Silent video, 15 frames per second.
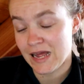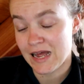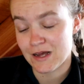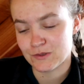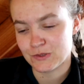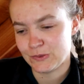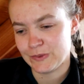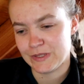
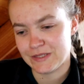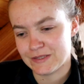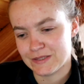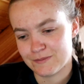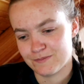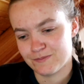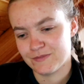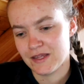How
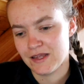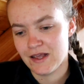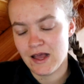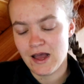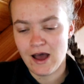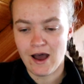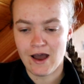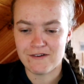sweet.
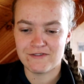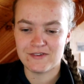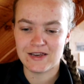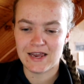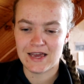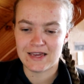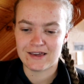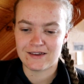I
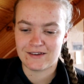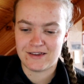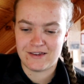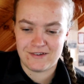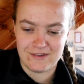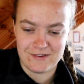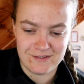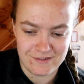feel like
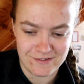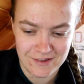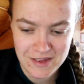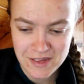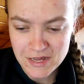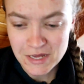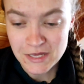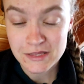
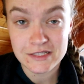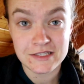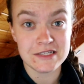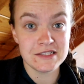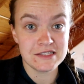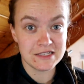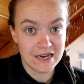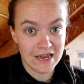this
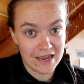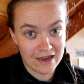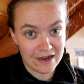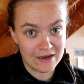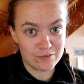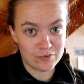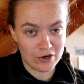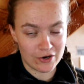is an
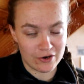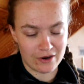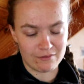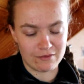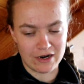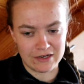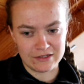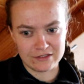AI program,
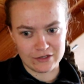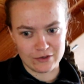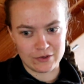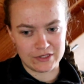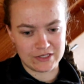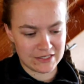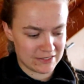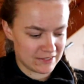right? So
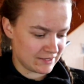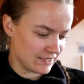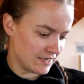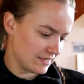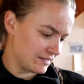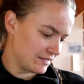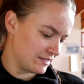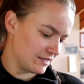it doesn't
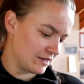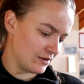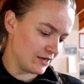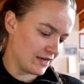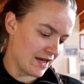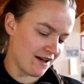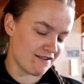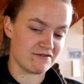
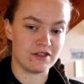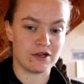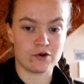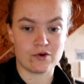necessarily have the